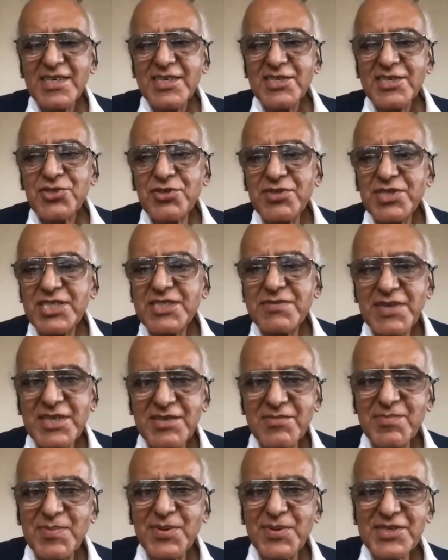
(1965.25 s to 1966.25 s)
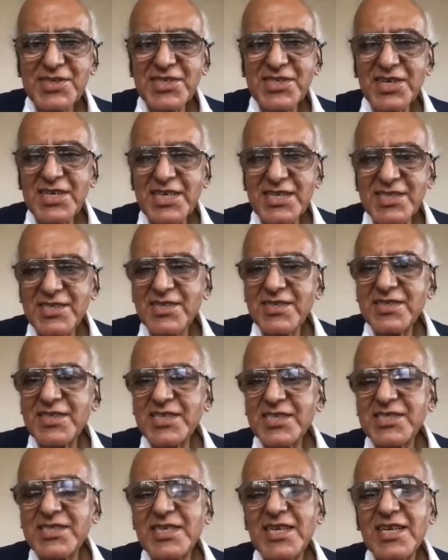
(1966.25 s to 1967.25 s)
So it is very important occasion,
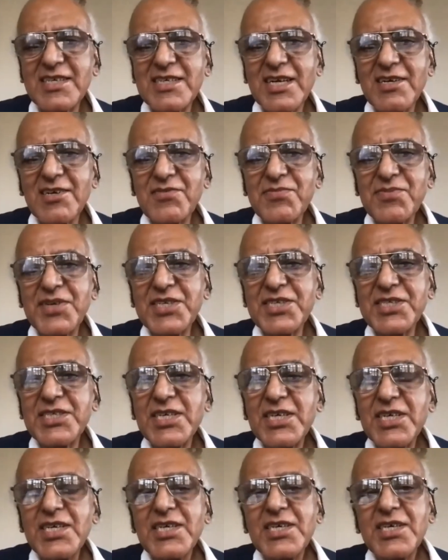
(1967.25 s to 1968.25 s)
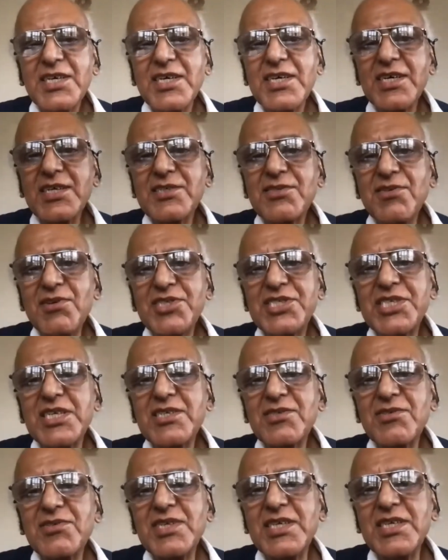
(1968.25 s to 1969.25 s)
this NELTA conference, to listen
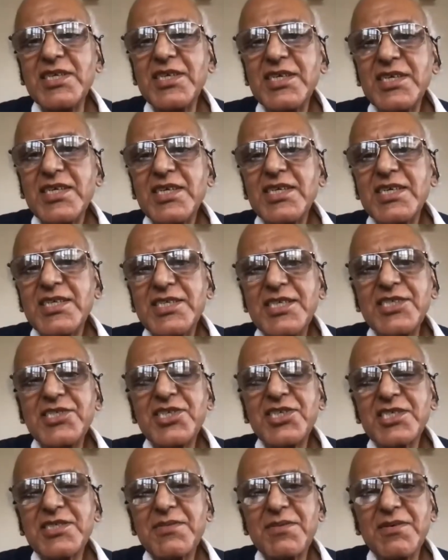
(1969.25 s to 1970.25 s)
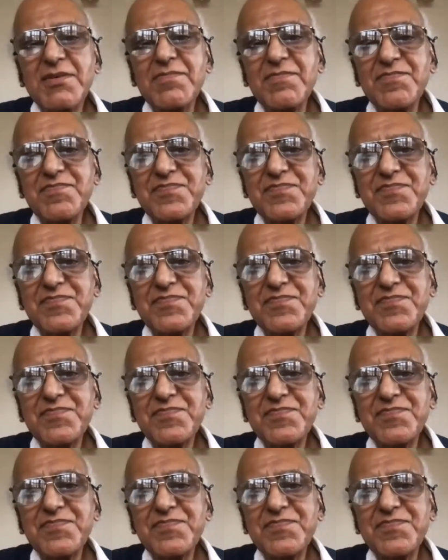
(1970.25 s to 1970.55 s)
to the teachers from